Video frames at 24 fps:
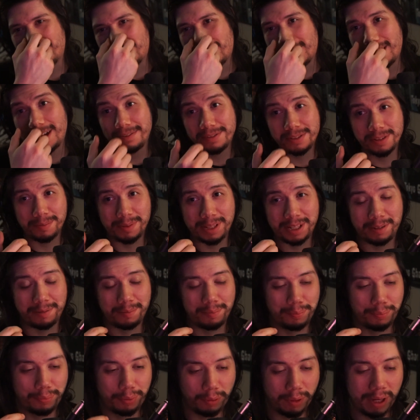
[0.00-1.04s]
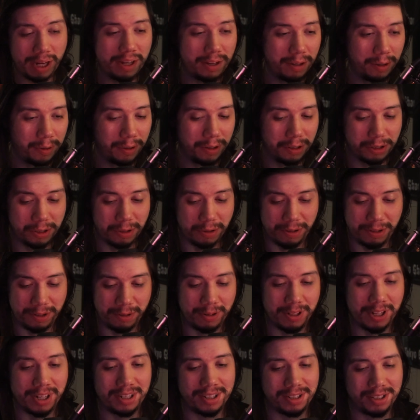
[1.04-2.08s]
I have something brand new to show to
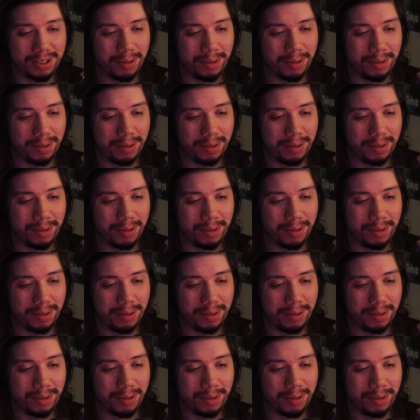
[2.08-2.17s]
you guys,